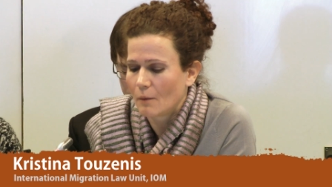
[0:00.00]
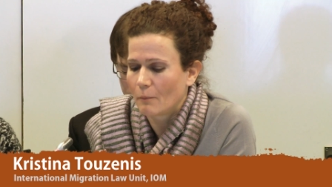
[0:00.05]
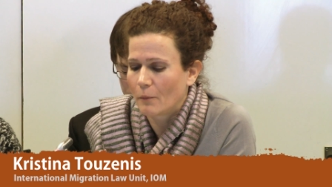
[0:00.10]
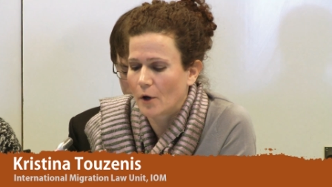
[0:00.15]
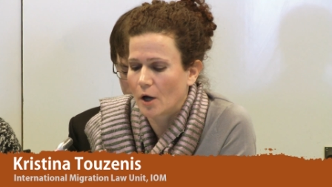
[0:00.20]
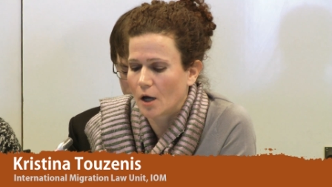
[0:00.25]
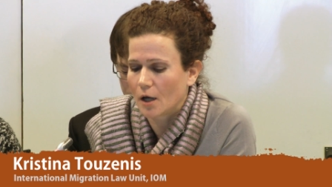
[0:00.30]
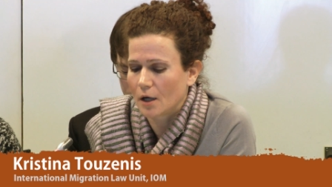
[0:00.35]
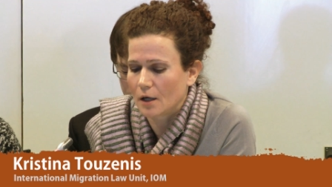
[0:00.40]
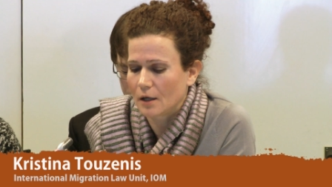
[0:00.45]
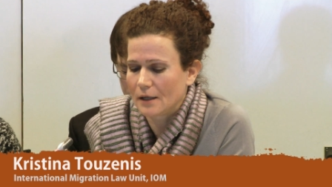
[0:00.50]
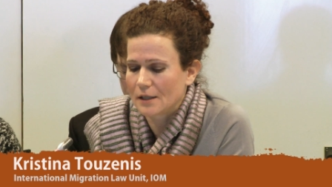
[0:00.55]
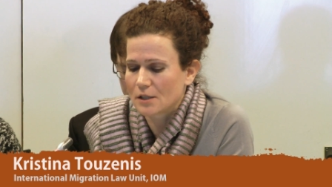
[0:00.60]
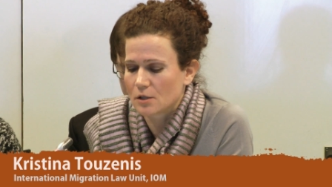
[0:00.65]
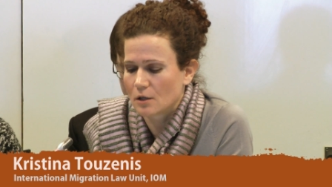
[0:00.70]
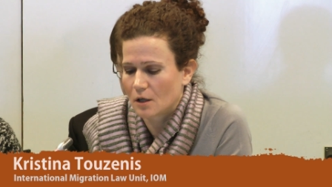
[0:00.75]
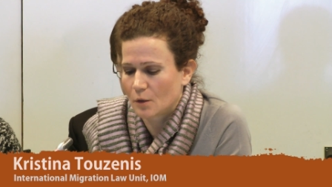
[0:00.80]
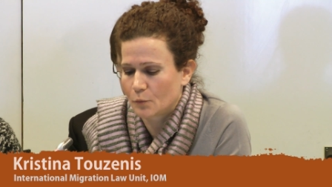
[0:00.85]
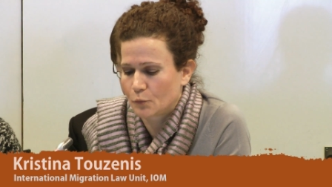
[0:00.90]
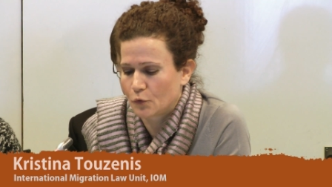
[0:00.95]
but it's
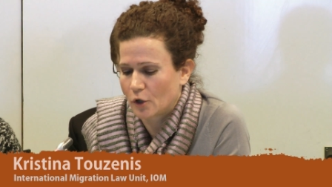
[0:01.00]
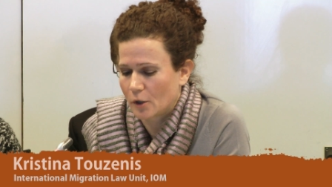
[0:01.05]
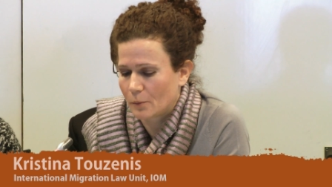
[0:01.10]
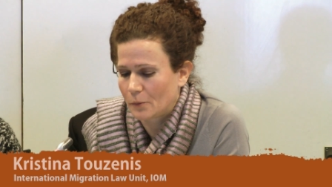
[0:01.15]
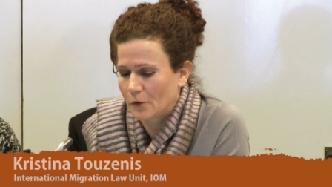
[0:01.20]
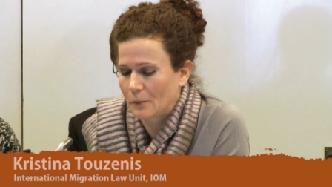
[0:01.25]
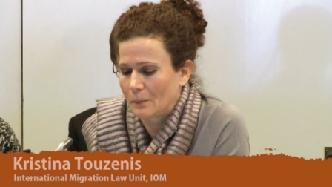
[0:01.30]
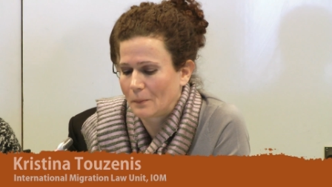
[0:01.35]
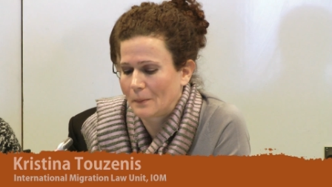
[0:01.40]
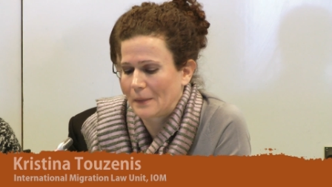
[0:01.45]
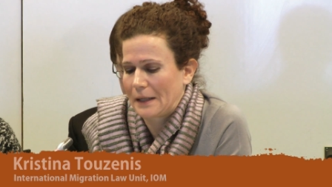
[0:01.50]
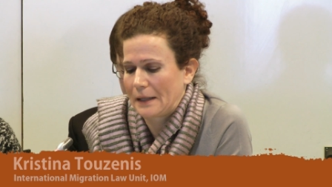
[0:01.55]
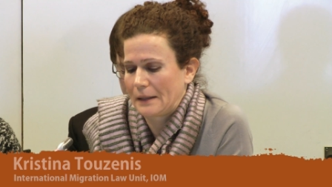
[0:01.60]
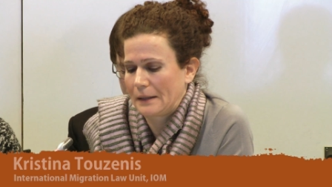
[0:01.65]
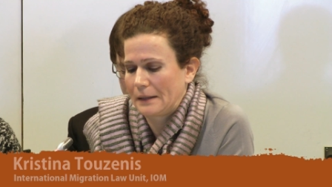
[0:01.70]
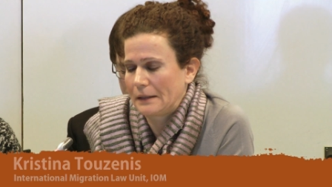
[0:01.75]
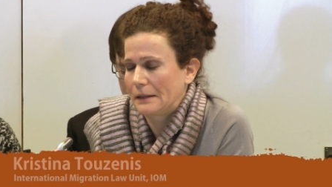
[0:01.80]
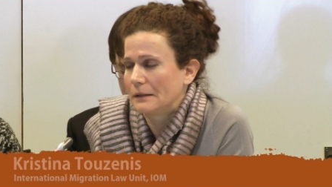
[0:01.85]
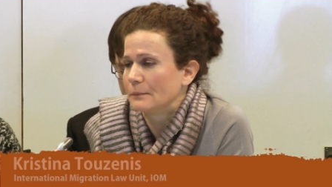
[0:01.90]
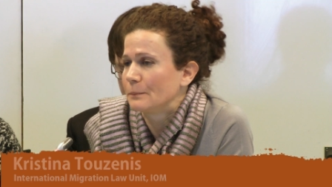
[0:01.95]
not a problem
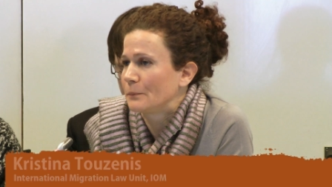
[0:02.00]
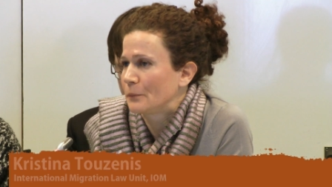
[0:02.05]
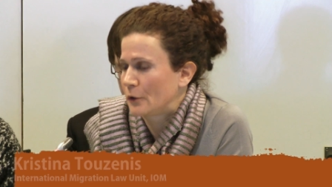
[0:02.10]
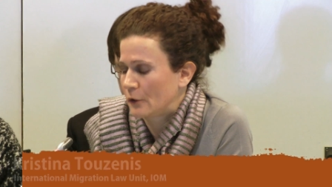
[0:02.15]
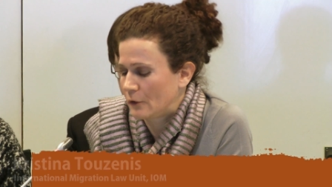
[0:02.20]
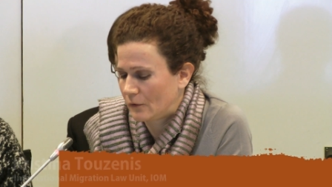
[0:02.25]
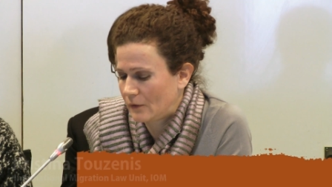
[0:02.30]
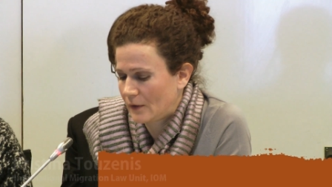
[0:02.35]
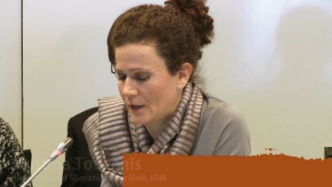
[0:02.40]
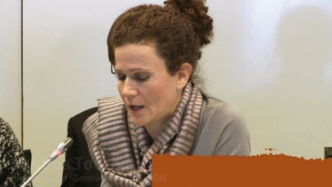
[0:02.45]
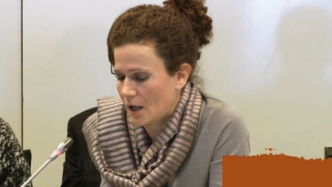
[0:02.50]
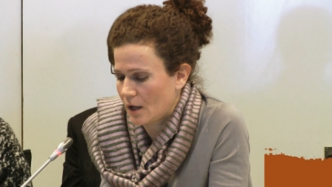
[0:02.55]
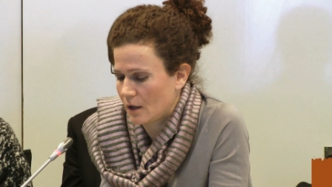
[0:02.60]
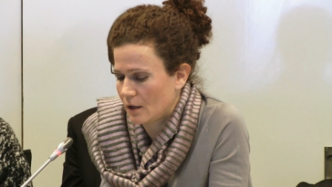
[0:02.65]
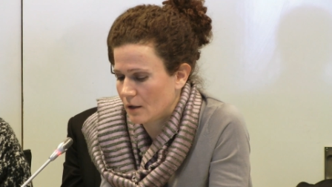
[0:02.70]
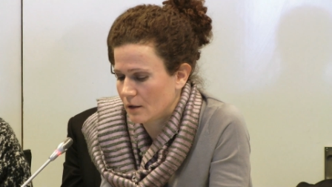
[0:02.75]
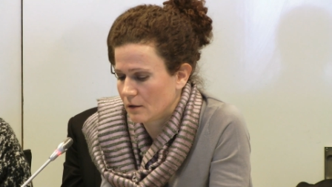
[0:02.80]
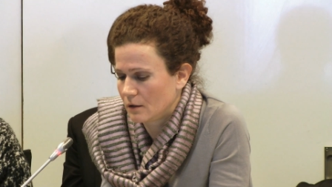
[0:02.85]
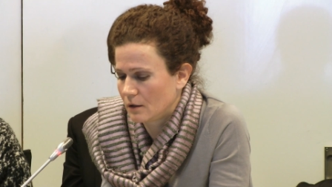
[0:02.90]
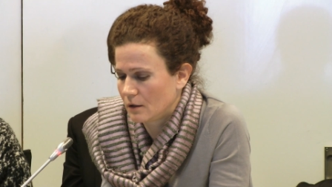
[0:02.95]
per se.